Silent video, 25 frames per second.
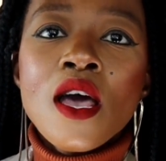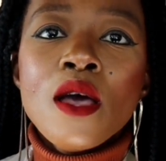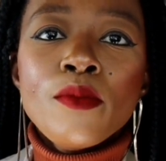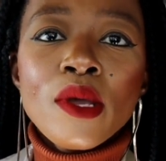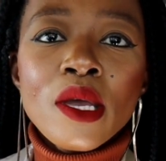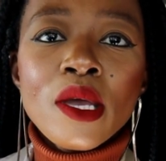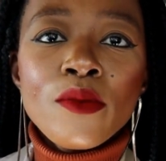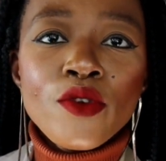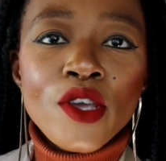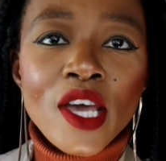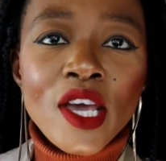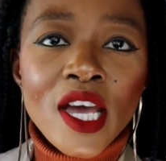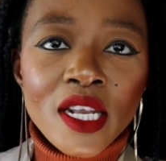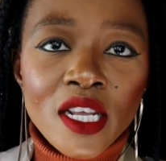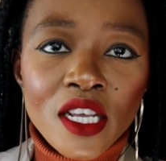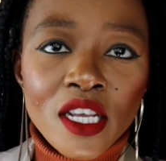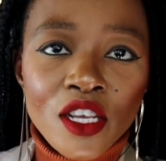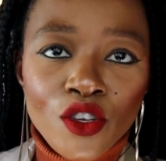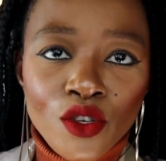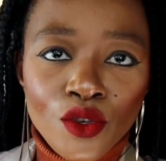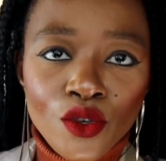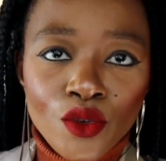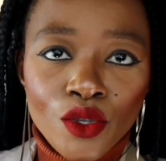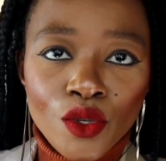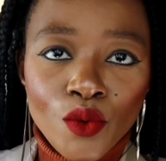maybe you had
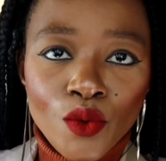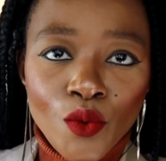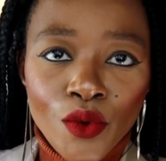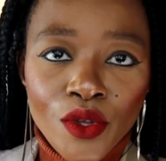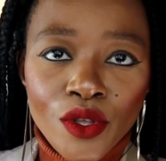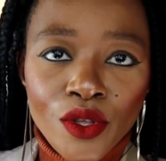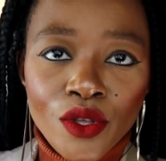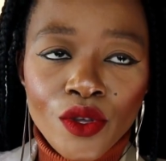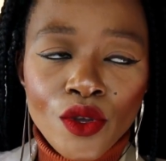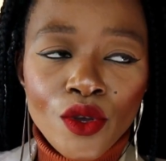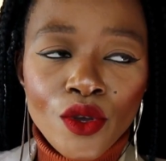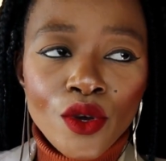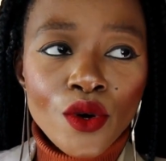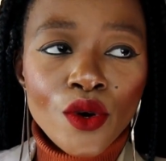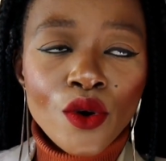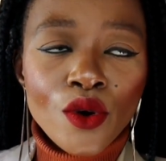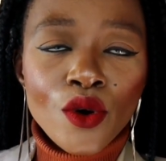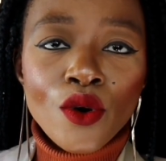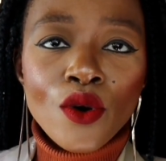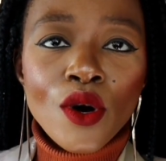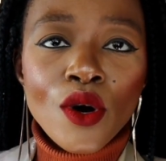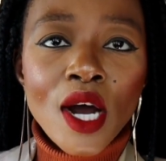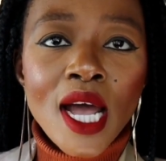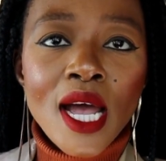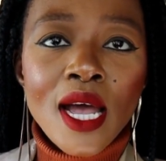issues with
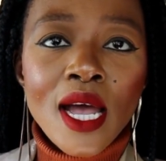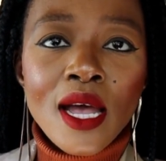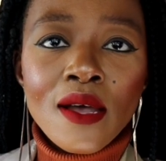your